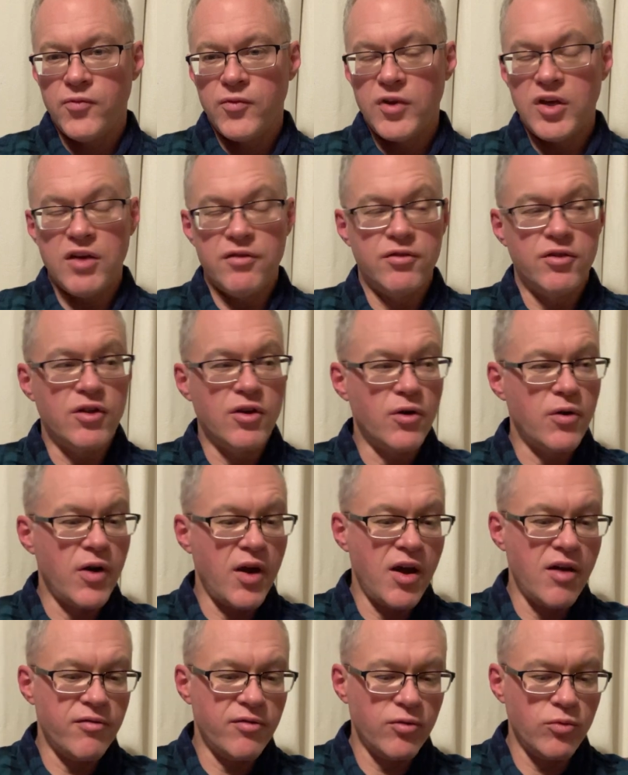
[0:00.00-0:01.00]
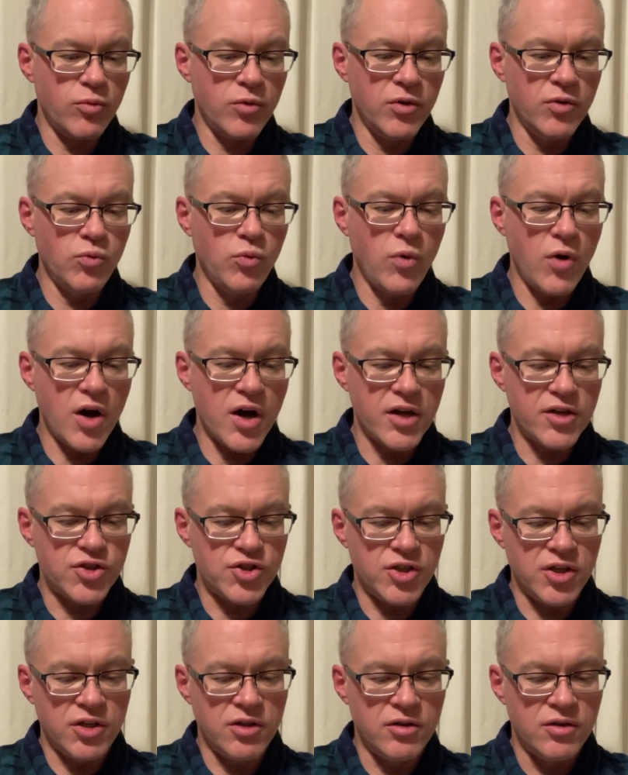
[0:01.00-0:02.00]
Even though everyone
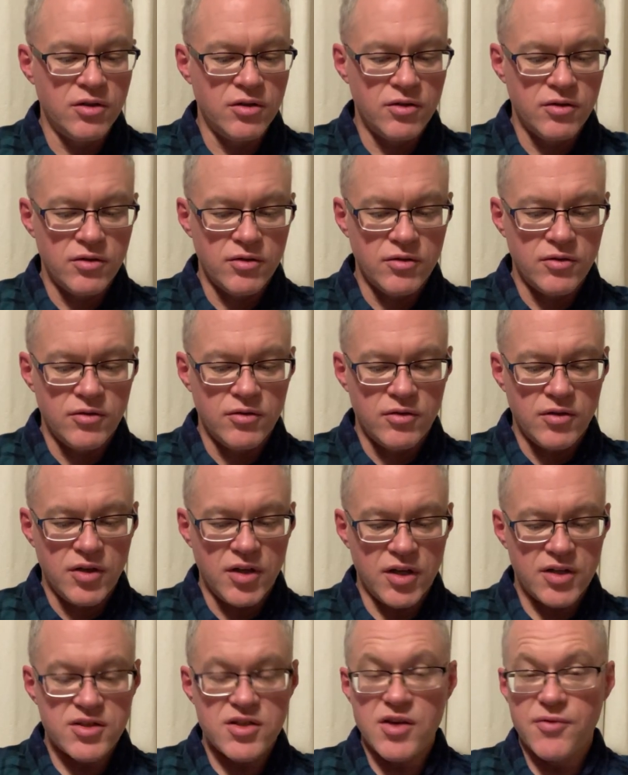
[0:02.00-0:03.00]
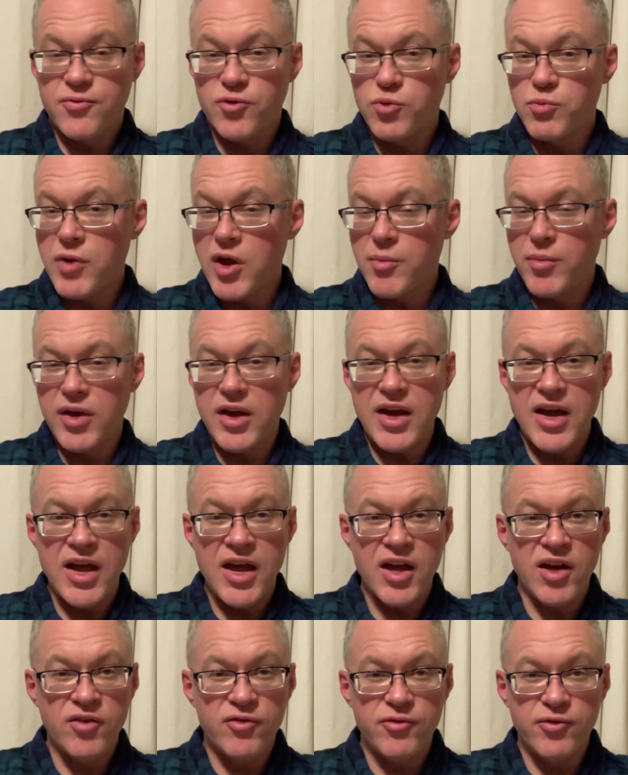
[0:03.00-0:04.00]
watching, except for maybe a
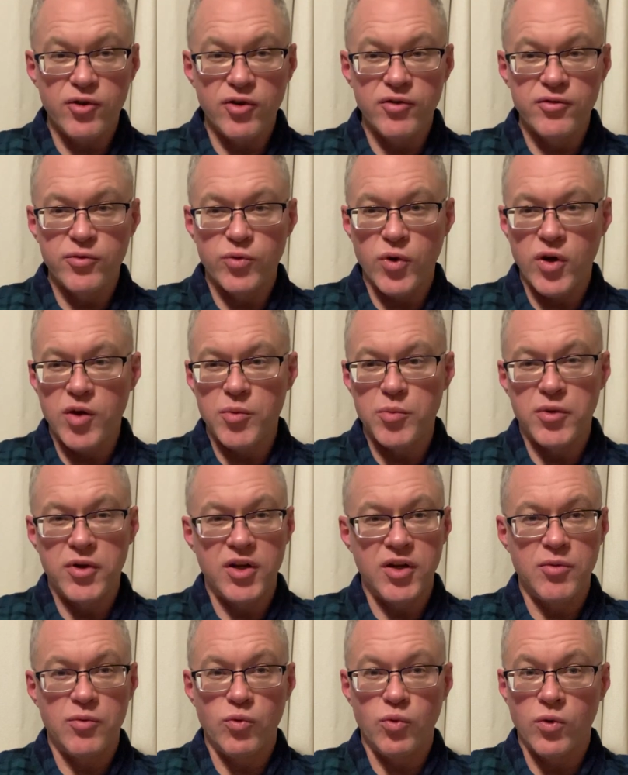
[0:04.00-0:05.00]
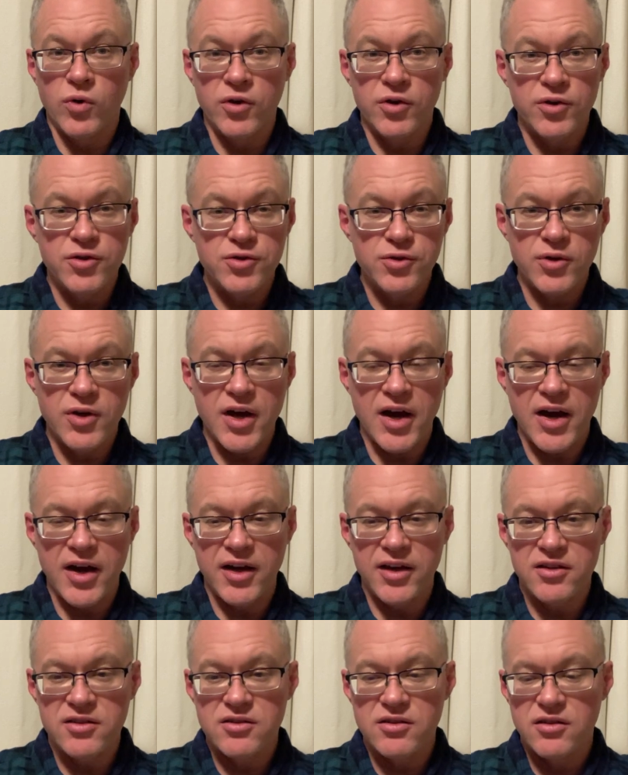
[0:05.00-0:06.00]
handful of women and one or two
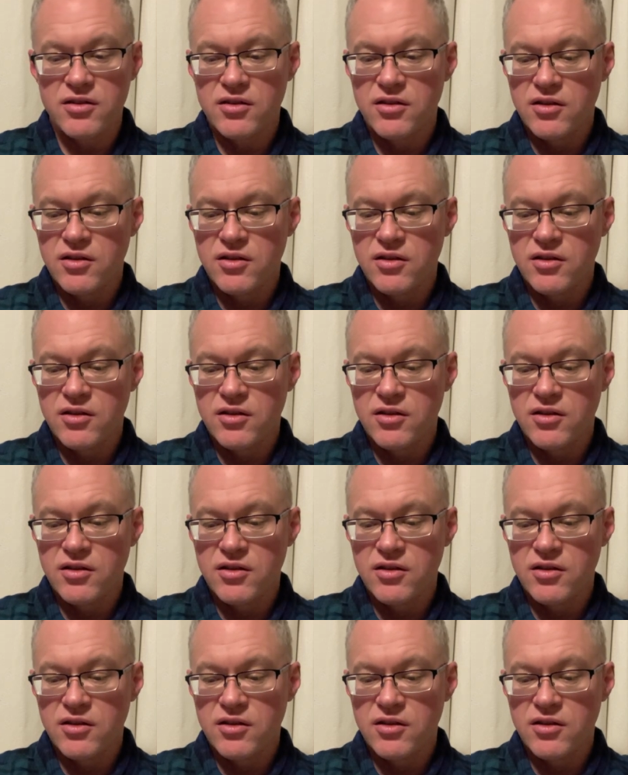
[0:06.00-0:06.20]
guys,